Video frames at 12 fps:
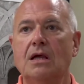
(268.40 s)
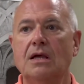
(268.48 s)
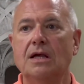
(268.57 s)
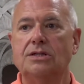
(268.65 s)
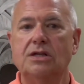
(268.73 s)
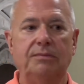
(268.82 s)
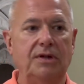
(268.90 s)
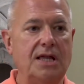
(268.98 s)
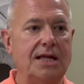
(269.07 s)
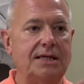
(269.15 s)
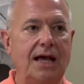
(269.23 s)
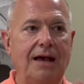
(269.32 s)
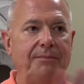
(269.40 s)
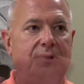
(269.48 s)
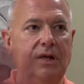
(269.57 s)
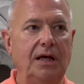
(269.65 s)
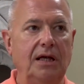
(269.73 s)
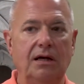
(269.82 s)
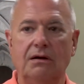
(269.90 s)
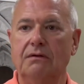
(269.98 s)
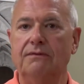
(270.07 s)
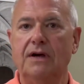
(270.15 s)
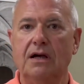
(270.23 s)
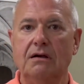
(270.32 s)
It's something that's happening in our
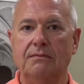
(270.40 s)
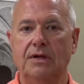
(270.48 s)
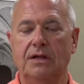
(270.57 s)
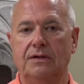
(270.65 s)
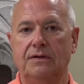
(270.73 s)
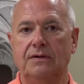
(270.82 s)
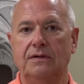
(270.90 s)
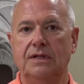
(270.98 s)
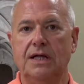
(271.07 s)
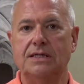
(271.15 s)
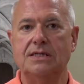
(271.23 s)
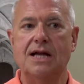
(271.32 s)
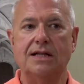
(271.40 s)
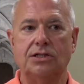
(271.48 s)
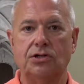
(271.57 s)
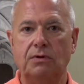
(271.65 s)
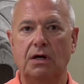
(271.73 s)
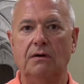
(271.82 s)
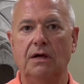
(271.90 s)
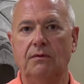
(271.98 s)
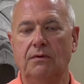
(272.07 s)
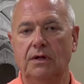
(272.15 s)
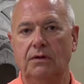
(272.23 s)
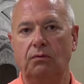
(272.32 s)
environment that's not squaring
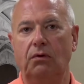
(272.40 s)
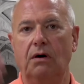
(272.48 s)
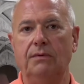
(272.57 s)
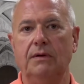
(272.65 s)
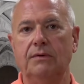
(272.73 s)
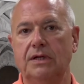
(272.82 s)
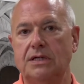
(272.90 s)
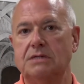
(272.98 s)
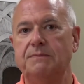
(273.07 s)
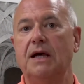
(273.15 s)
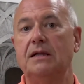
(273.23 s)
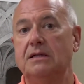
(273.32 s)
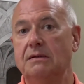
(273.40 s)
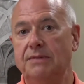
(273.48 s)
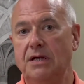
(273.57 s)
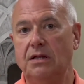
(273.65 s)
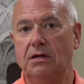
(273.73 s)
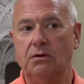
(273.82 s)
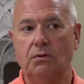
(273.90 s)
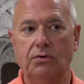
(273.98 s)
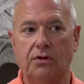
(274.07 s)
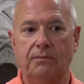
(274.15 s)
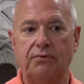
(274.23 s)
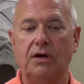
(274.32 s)
with what we would expect to be there or
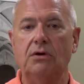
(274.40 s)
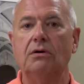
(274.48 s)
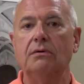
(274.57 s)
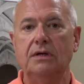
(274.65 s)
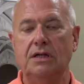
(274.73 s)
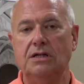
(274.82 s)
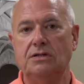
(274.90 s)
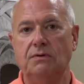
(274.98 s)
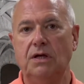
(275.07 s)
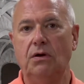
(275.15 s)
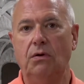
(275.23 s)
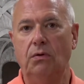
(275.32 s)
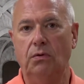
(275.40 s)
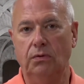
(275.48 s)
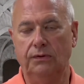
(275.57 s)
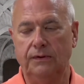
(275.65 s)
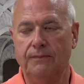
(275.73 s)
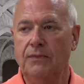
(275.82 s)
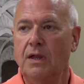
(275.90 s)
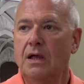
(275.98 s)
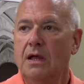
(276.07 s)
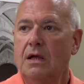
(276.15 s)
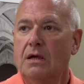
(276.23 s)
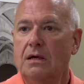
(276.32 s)
the priorities we hold.
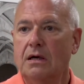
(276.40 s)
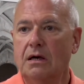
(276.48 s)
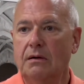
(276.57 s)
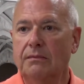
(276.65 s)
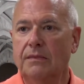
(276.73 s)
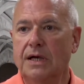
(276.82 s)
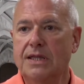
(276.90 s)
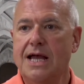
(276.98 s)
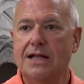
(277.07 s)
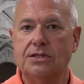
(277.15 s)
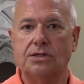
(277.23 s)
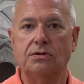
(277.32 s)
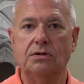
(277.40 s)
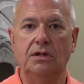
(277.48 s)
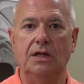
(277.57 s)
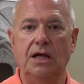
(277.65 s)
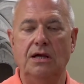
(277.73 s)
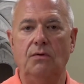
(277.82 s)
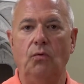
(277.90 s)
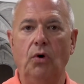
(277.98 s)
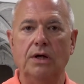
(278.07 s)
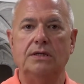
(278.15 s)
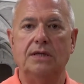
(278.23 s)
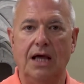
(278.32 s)
And that's certainly
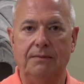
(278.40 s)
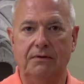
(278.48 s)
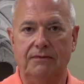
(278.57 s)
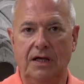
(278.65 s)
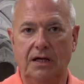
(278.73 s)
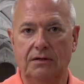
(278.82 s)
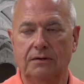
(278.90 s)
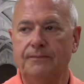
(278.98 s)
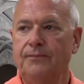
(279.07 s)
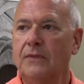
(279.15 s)
one type of anger.